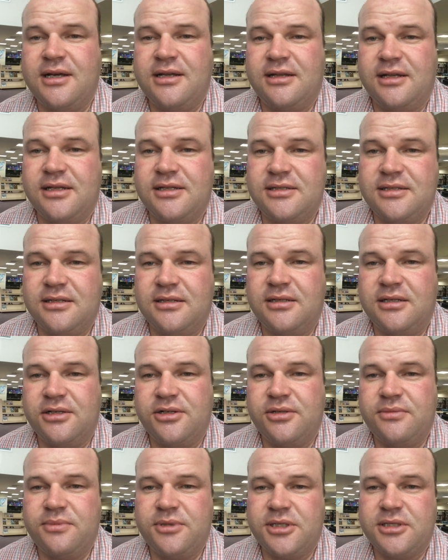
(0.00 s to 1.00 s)
that's
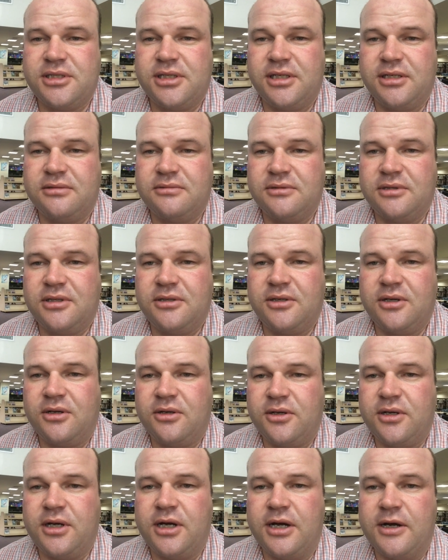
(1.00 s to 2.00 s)
100%
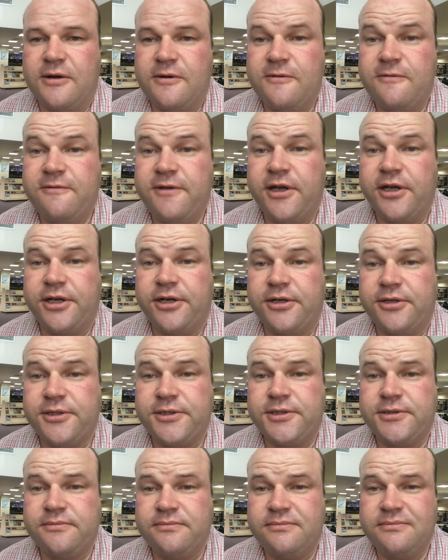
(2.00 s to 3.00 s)

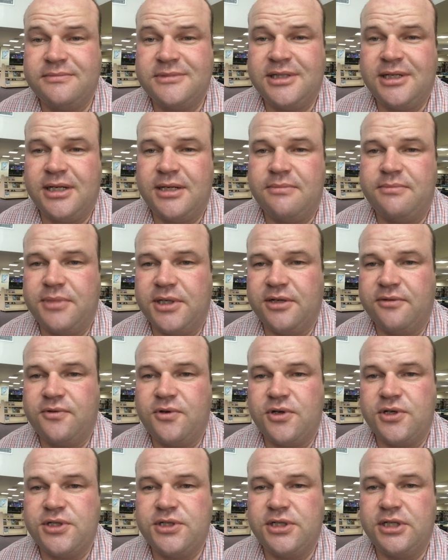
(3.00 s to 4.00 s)
failures? But of
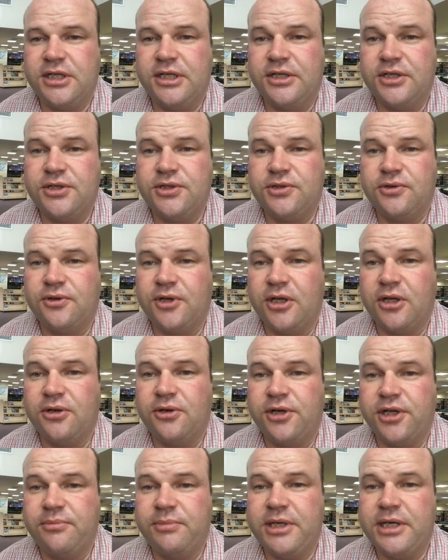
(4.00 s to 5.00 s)
course you need to show the
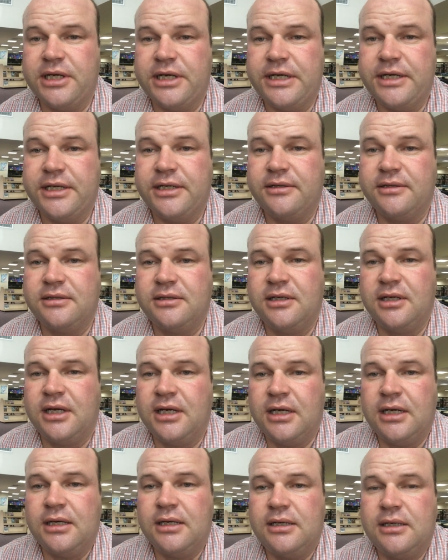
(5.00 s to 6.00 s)
learning behind it.
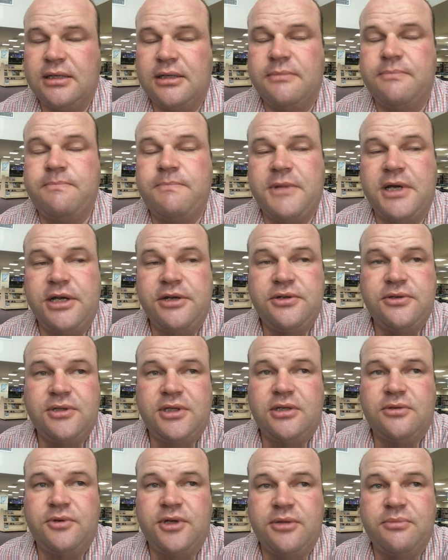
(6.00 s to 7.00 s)
I do
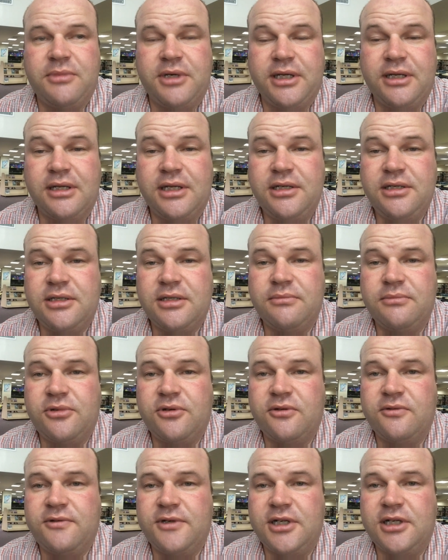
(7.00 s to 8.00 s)
that with my LinkedIn
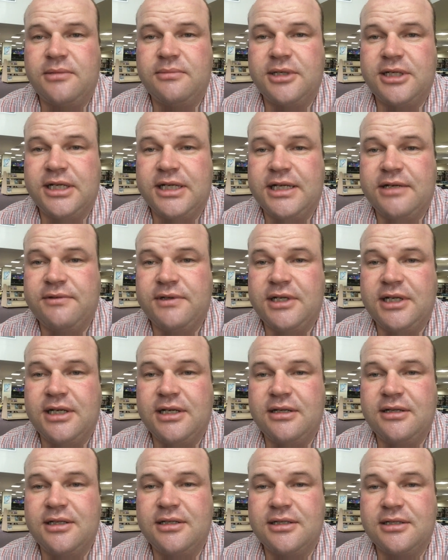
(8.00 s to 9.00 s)
profile, but I haven't
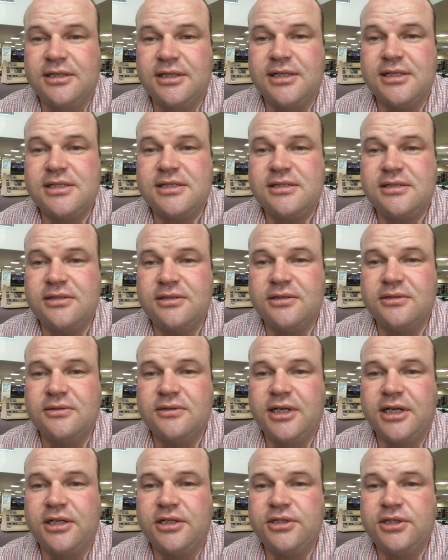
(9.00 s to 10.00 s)
had the guts to
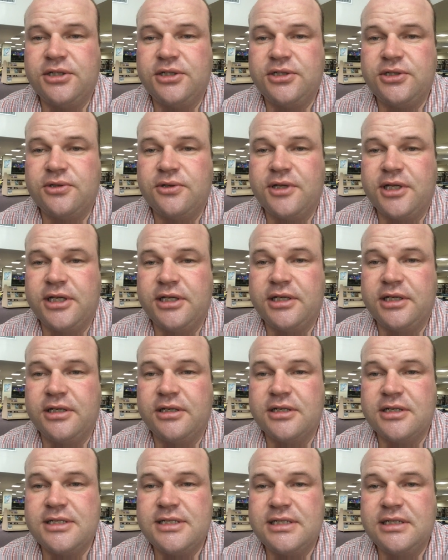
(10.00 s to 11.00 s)
actually show that in
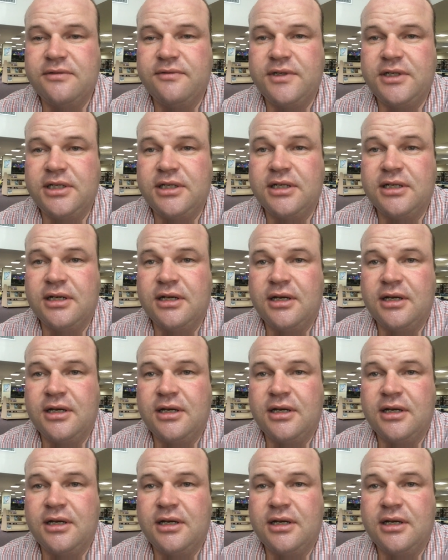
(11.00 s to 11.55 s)
a CV.